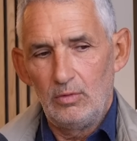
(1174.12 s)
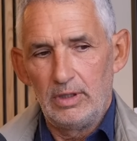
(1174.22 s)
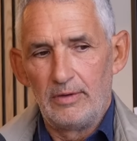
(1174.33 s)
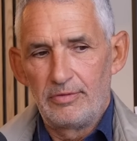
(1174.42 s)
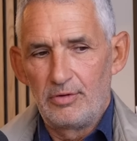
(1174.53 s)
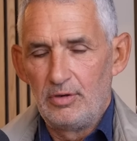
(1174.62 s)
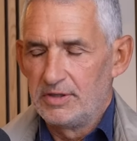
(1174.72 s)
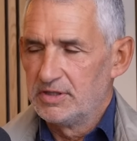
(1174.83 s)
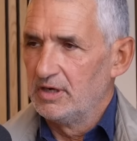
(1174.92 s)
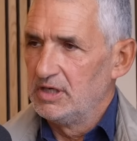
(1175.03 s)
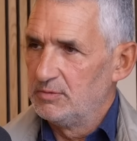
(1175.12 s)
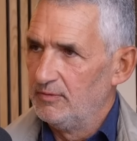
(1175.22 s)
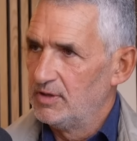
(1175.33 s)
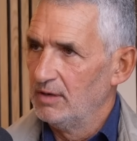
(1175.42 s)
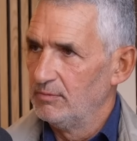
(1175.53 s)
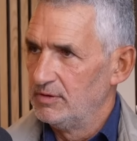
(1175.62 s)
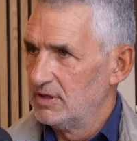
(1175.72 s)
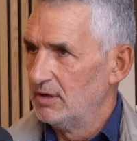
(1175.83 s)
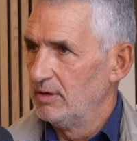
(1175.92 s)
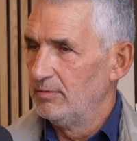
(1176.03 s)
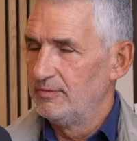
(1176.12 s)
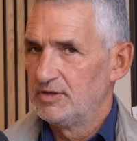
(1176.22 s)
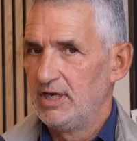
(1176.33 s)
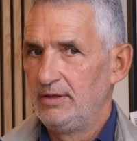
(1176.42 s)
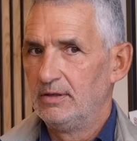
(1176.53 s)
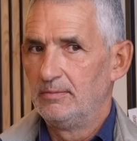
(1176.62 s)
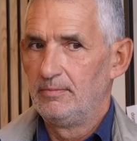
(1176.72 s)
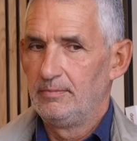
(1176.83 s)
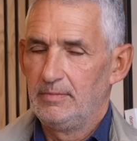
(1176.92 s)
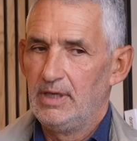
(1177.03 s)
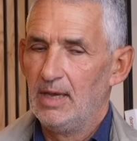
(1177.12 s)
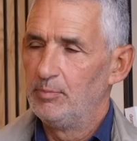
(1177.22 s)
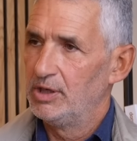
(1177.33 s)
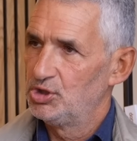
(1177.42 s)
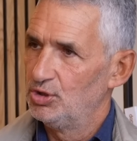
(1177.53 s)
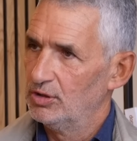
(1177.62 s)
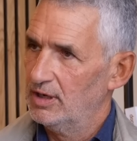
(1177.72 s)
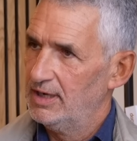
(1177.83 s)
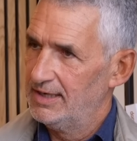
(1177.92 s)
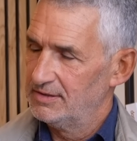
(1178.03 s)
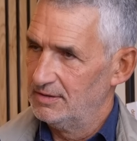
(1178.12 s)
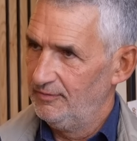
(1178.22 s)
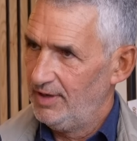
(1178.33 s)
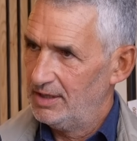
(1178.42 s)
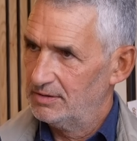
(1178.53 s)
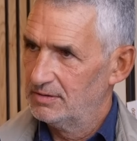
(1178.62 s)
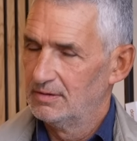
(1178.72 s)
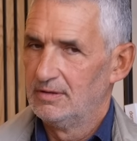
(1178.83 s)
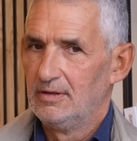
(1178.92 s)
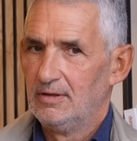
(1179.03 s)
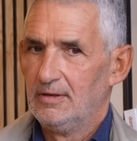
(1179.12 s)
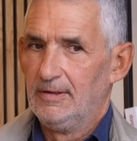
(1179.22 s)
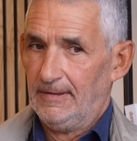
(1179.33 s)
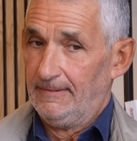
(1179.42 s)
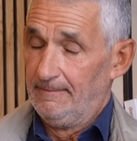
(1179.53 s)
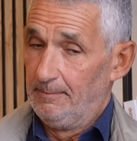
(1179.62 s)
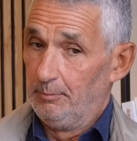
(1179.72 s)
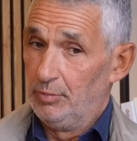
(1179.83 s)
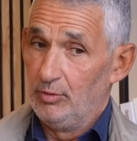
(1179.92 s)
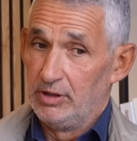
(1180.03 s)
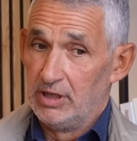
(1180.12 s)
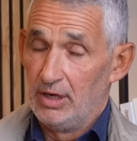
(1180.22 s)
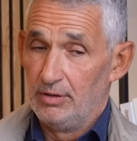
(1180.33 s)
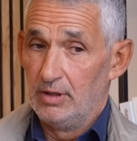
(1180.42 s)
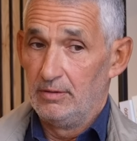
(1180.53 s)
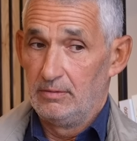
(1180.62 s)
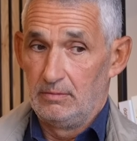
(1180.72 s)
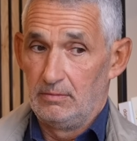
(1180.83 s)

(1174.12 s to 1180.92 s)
you know, through the studies we've done with Zoe, we've seen that yeah, blood sugar has an effect, but we know that